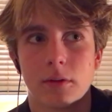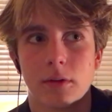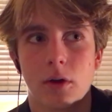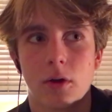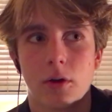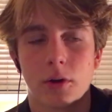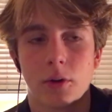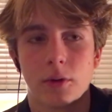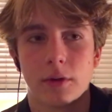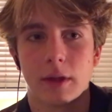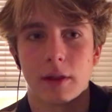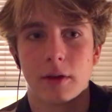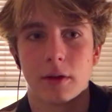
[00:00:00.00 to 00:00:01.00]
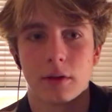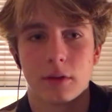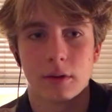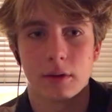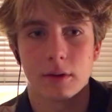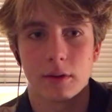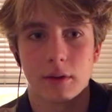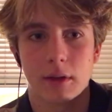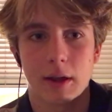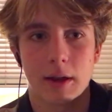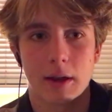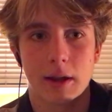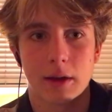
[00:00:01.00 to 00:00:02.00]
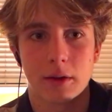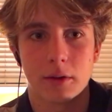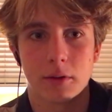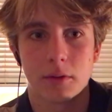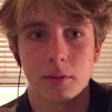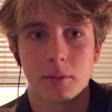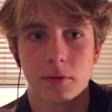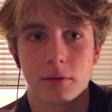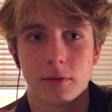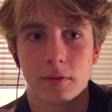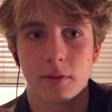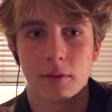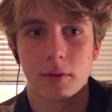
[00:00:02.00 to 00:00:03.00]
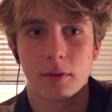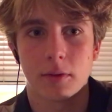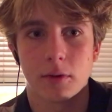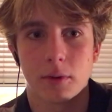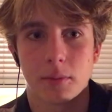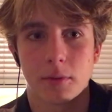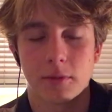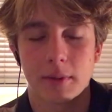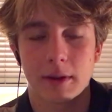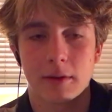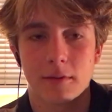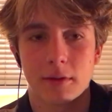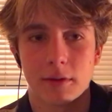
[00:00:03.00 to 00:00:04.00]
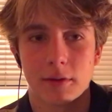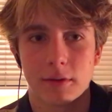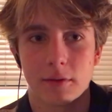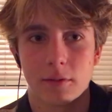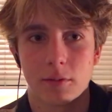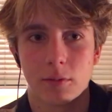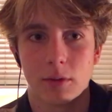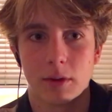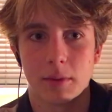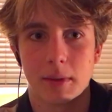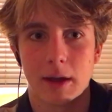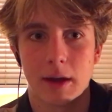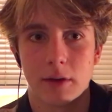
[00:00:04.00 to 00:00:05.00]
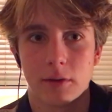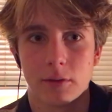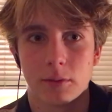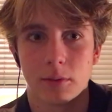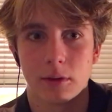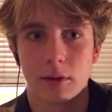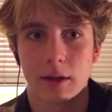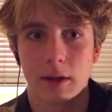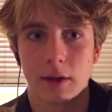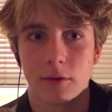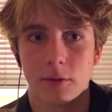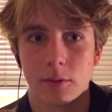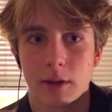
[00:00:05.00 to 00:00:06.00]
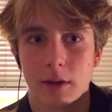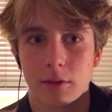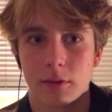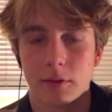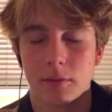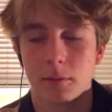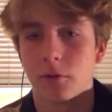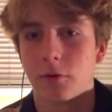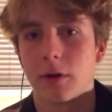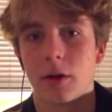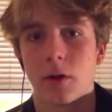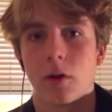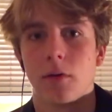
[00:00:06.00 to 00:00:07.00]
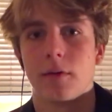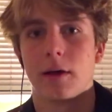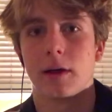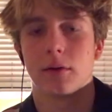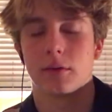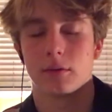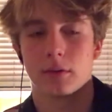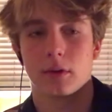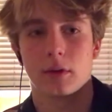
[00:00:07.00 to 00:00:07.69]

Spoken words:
all go together. I don't know, your perspective on this stuff really matters when taking into account these Bushido Code values.